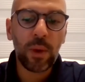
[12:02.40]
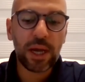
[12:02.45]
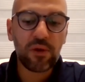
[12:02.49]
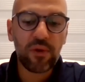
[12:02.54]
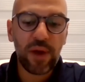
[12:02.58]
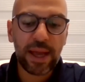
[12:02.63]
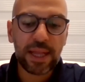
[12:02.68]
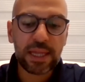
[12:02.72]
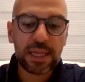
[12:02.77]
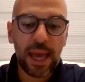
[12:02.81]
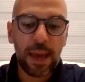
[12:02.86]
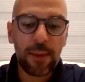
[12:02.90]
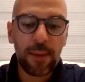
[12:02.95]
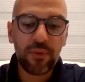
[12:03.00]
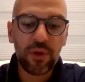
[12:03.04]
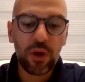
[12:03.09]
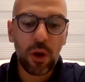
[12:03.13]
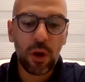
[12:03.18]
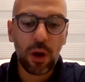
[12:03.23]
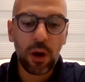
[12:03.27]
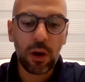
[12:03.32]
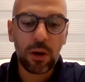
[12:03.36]
create the
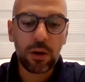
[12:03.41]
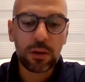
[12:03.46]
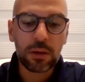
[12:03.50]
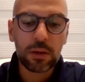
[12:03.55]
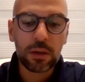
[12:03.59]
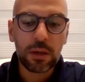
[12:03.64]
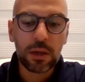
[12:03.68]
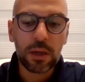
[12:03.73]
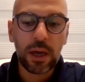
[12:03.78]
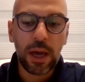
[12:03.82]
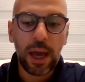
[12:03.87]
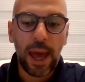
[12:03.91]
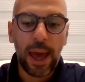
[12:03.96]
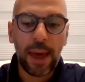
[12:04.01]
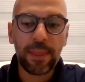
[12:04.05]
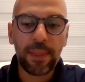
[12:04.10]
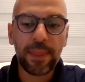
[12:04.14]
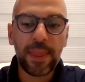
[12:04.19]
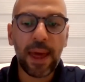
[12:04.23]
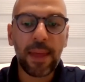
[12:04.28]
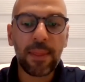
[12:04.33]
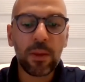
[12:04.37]
embryo,
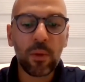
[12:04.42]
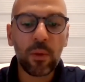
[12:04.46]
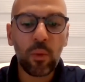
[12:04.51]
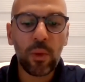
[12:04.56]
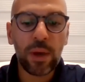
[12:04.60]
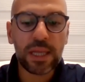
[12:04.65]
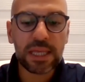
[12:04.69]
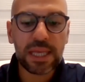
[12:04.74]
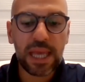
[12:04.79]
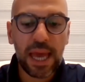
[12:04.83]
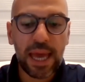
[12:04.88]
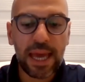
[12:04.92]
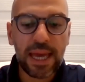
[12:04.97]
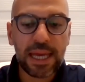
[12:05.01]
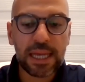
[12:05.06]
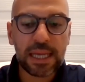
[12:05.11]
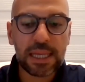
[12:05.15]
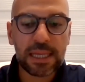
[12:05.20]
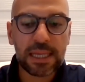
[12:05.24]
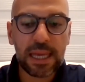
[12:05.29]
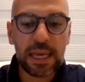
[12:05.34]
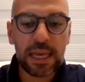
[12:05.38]
and then we
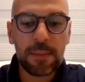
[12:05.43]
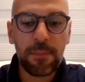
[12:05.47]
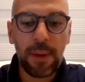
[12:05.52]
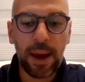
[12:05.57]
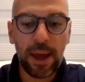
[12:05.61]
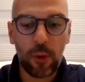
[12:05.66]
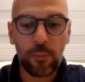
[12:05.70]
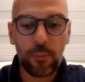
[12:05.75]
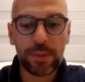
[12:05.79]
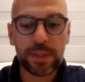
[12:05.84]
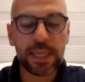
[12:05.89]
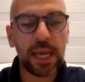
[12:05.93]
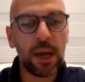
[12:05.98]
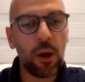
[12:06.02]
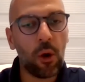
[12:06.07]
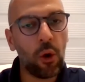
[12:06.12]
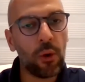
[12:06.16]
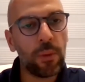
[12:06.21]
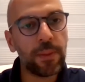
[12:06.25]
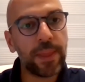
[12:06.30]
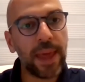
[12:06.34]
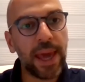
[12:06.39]
take the biopsy
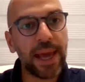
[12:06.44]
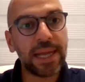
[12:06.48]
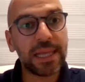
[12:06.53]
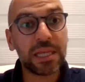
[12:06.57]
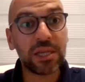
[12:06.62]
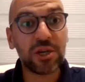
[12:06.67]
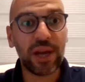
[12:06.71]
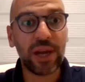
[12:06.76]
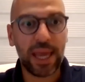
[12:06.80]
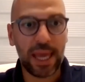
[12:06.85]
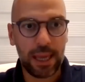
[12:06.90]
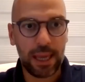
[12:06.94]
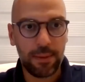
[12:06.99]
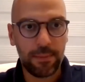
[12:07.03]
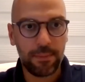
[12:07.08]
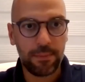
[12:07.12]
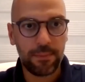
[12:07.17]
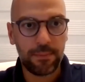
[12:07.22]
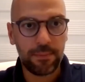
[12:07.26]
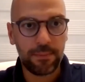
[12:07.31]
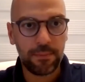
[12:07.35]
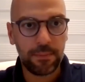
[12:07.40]
on day 3.
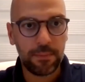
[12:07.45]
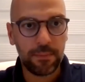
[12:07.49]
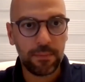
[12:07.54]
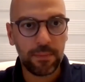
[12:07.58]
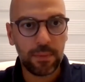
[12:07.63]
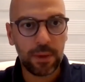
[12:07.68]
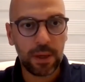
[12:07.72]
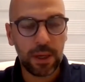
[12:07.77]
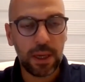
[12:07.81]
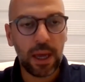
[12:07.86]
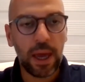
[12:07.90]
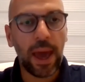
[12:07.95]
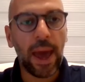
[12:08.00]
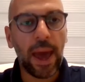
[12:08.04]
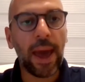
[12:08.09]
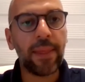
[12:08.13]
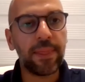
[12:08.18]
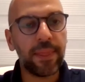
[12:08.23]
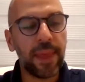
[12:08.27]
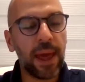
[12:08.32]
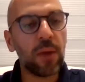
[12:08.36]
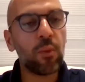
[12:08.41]

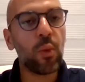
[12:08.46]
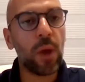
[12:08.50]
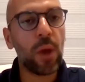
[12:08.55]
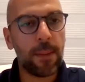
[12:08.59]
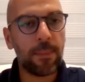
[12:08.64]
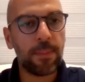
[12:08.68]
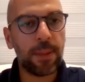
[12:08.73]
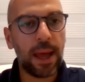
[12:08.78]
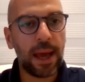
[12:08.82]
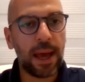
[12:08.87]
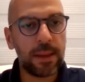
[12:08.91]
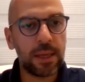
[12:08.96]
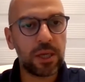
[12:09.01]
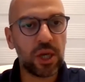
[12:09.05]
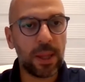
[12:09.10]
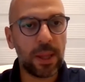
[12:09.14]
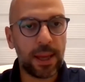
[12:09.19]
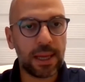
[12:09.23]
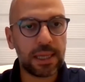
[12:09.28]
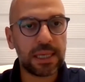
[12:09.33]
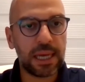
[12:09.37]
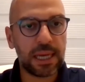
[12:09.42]
And then we apply the
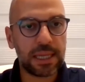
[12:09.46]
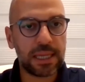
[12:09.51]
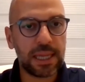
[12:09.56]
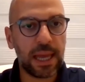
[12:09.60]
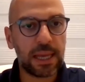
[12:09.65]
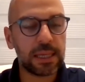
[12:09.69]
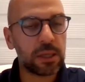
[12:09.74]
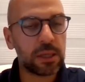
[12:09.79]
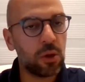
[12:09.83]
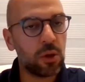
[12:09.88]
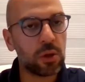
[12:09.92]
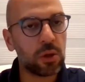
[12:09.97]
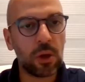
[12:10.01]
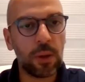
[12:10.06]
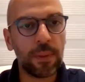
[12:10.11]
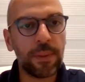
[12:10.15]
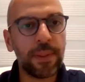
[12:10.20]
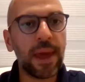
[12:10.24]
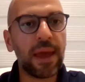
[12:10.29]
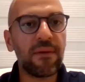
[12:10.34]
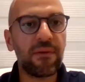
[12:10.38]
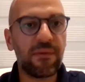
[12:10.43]
genetic test, not on
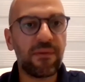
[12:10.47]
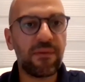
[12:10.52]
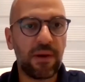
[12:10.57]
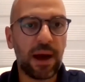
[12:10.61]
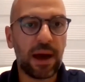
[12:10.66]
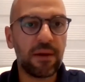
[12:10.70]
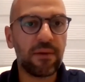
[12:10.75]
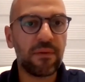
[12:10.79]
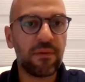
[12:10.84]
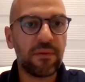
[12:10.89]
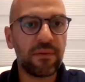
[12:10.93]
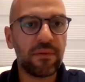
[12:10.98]
day 5.